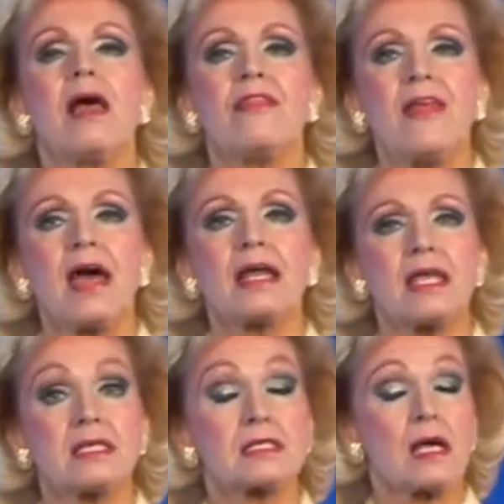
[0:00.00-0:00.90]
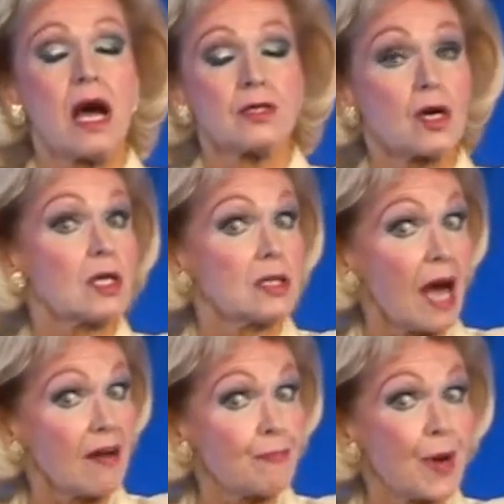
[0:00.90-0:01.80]
that is under a
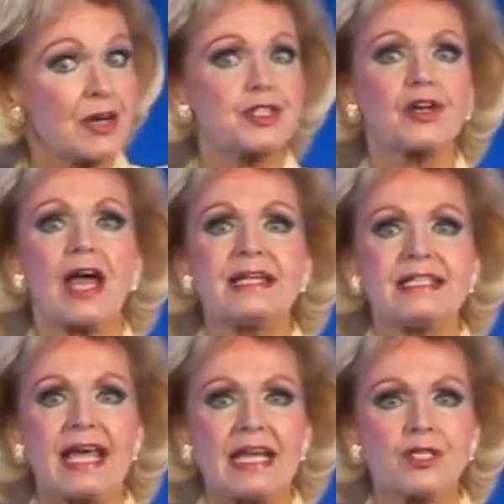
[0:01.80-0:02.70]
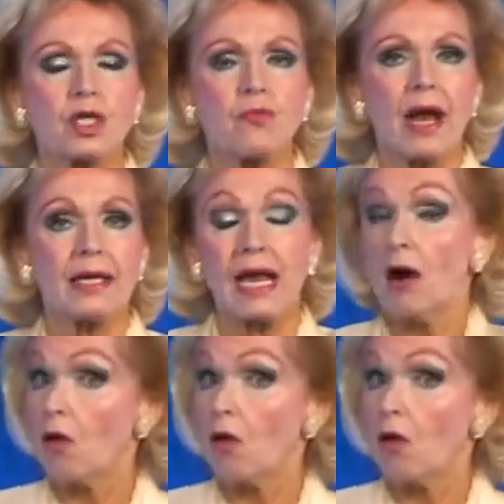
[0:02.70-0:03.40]
lot of pressure and tension right now,